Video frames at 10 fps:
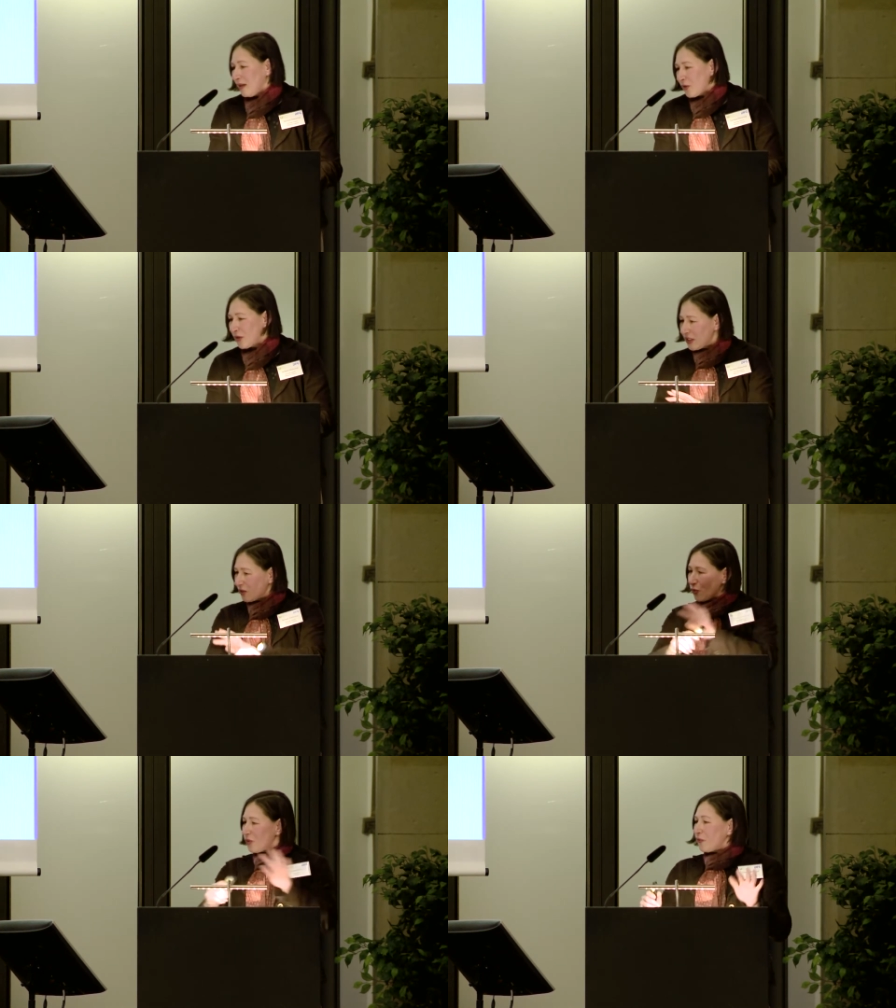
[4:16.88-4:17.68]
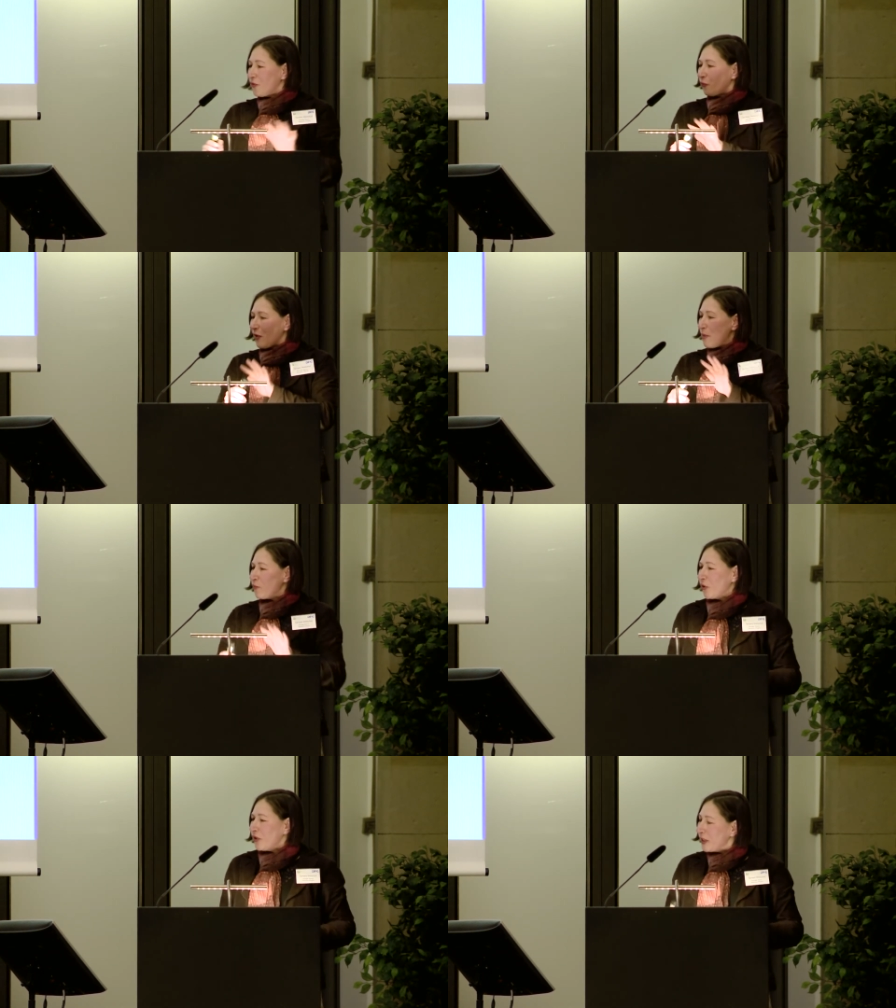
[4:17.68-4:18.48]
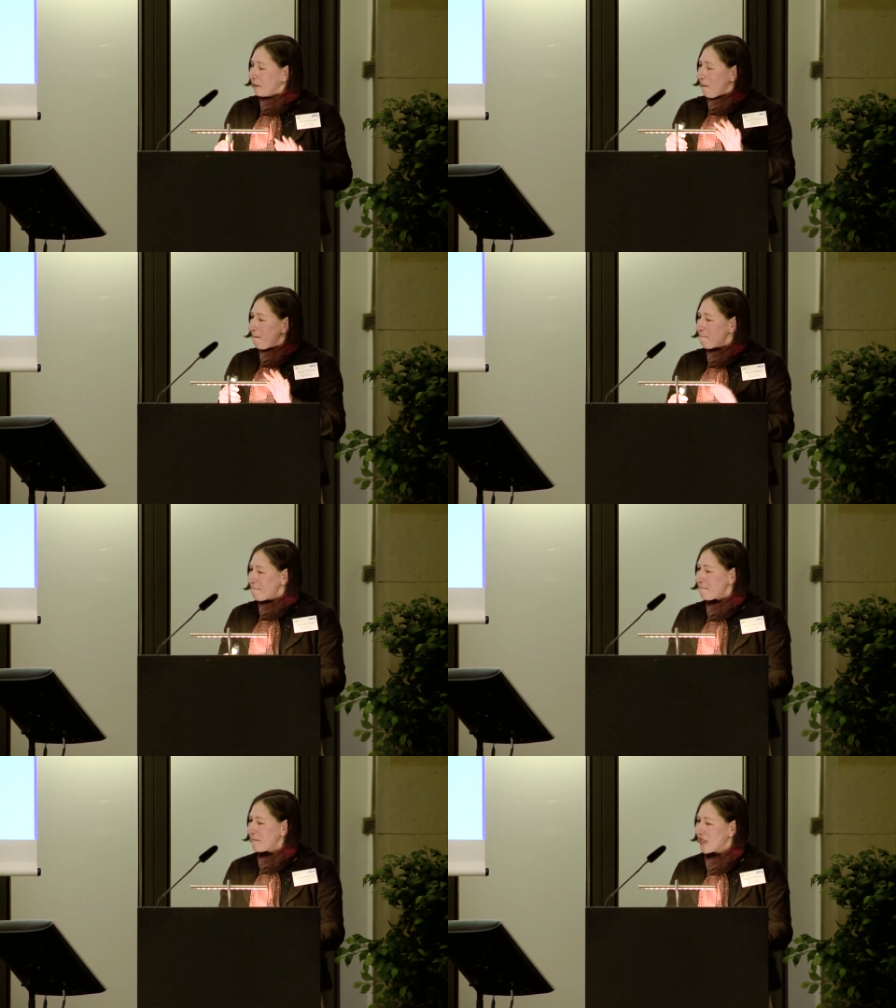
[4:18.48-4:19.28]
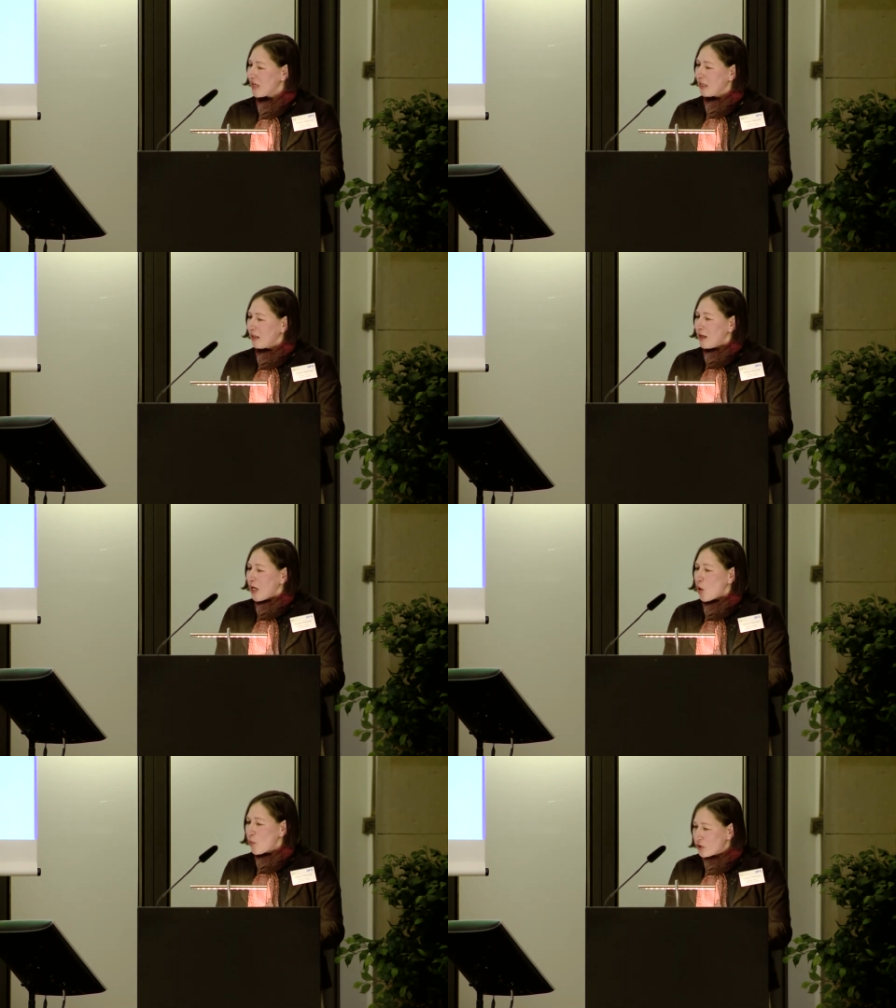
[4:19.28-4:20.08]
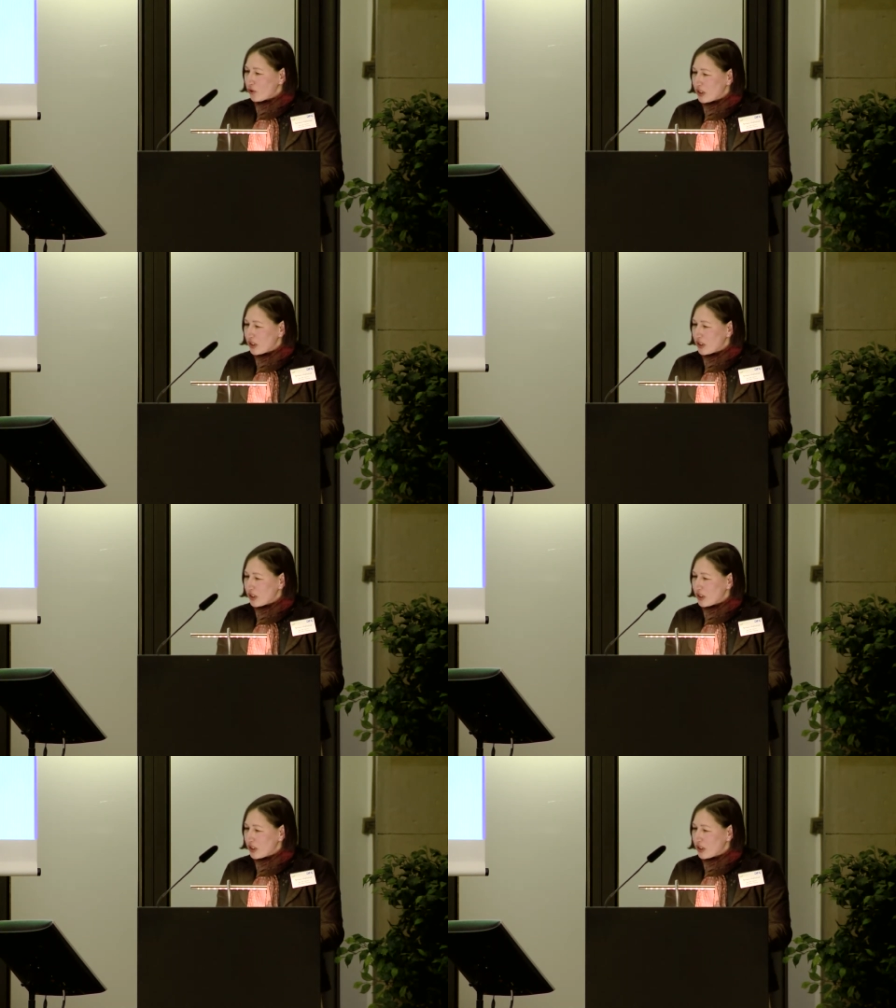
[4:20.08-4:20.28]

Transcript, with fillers: So this is sort of the framework. And what you